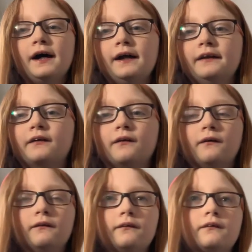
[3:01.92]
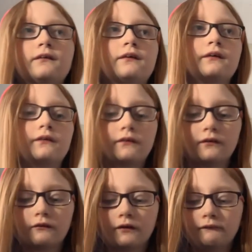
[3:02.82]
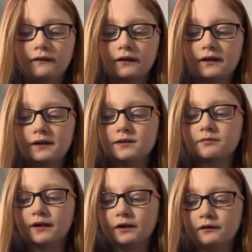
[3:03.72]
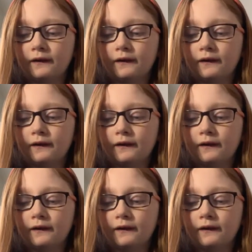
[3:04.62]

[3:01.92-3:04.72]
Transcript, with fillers: and the girl the girl gave me a kids menu,